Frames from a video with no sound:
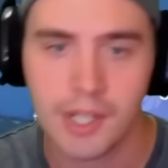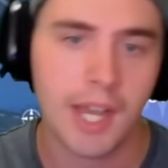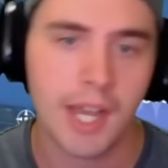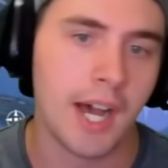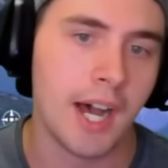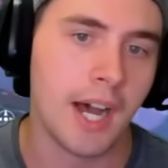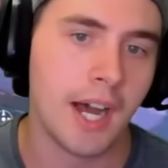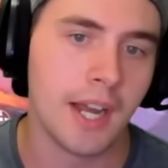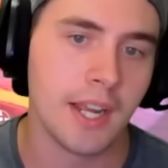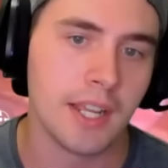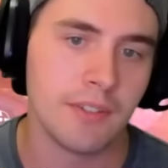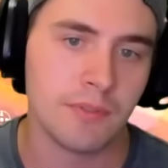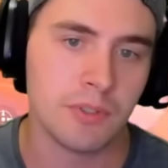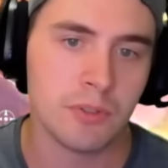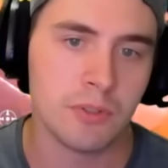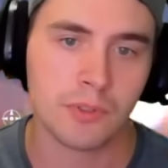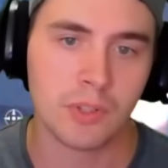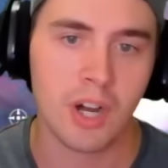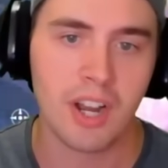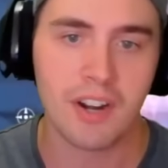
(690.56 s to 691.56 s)
uh, if
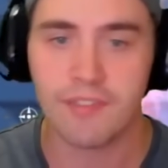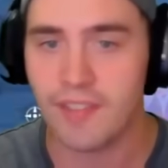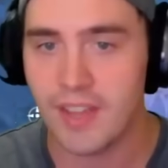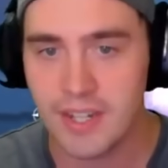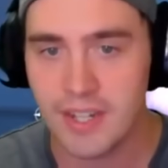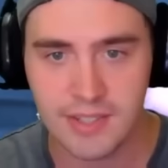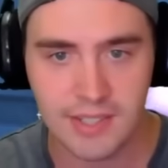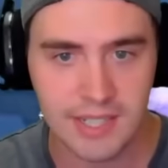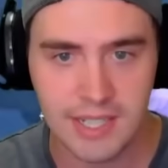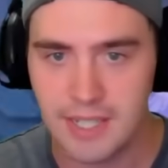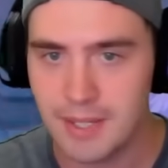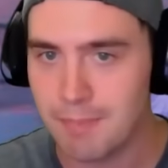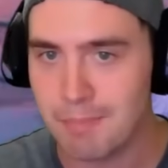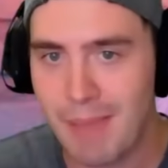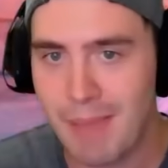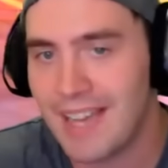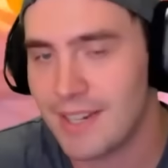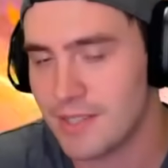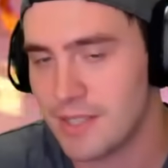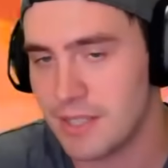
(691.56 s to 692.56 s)
you've got Venti,
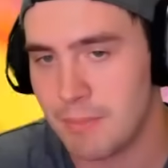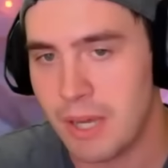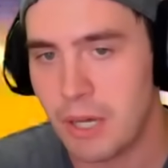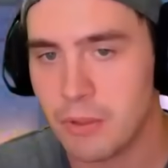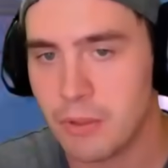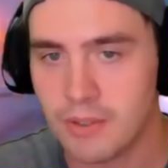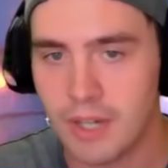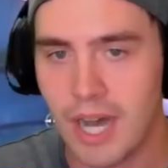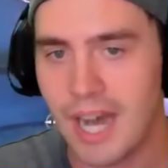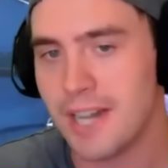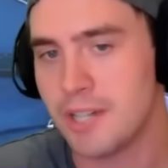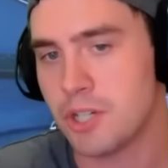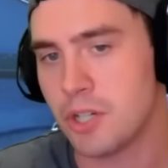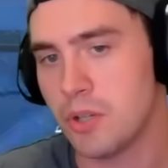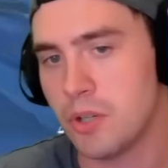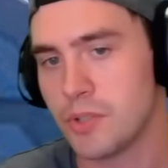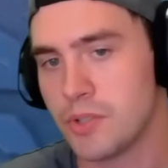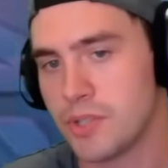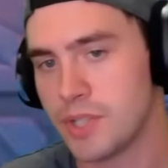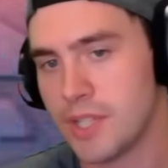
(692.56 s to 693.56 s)
max them out. I
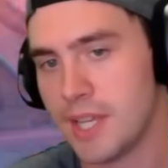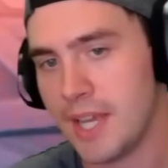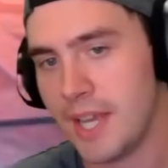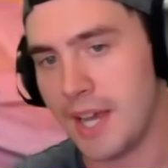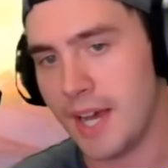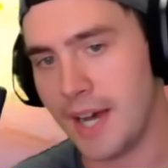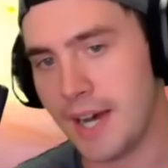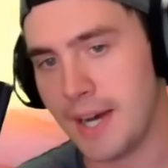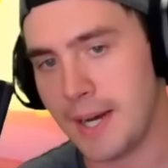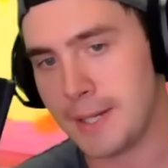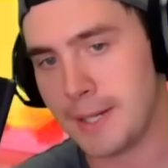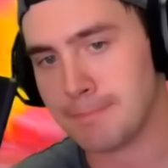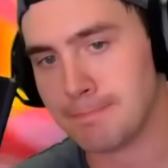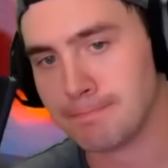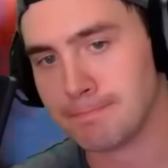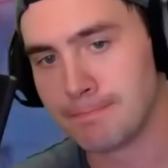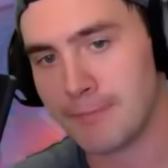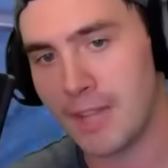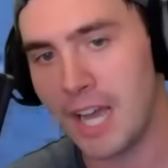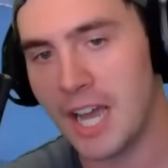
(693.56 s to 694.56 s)
chose um,
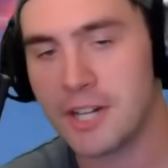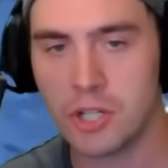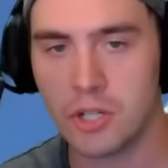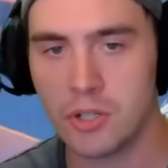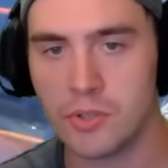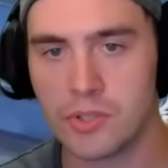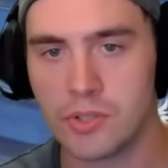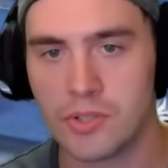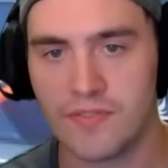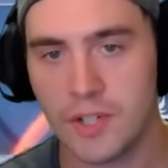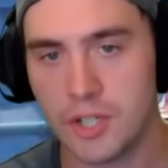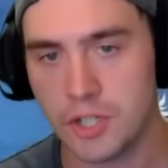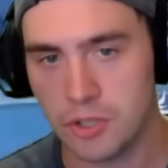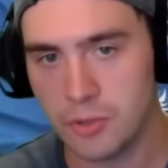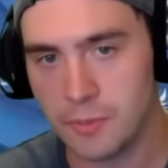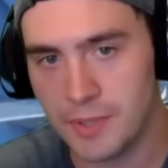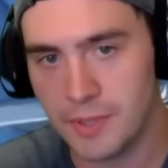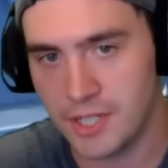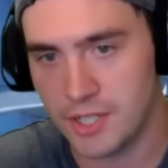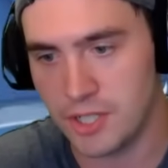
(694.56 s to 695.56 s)
I chose
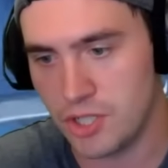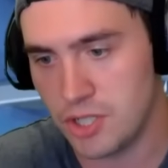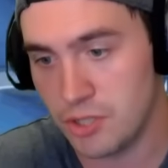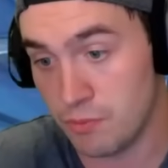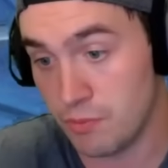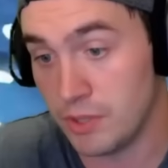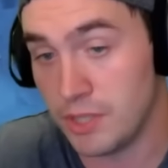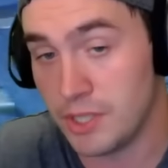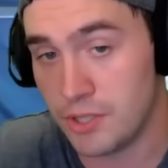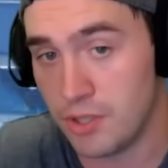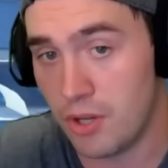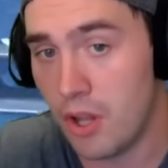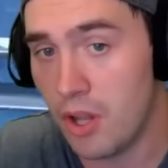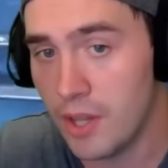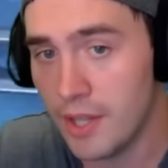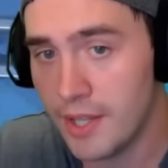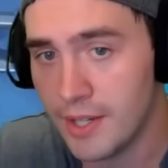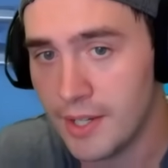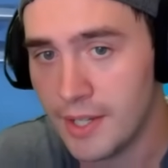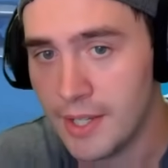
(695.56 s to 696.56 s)
Fischl because she's really
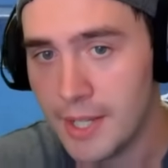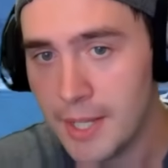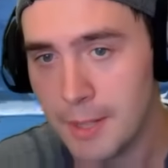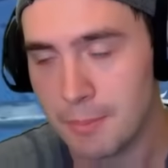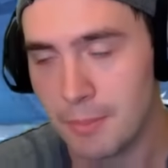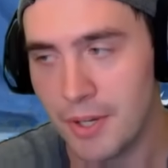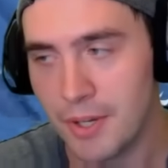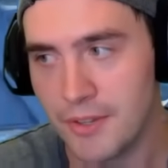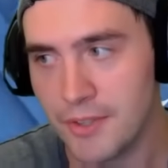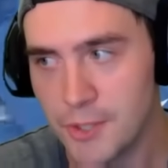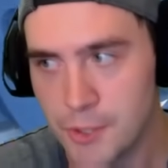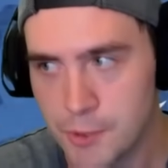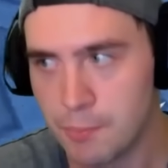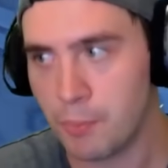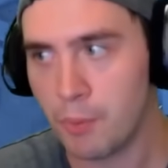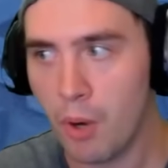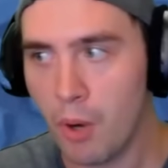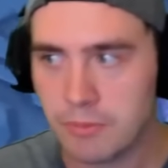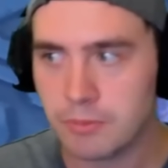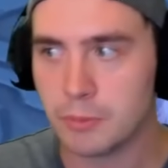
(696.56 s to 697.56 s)
solid, but there's
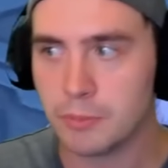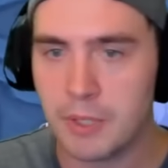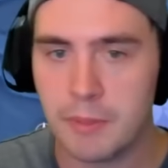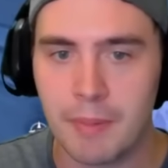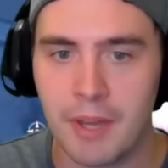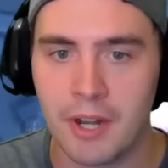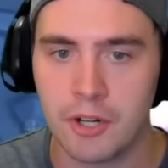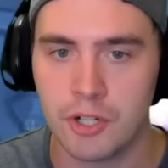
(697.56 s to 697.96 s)
probably better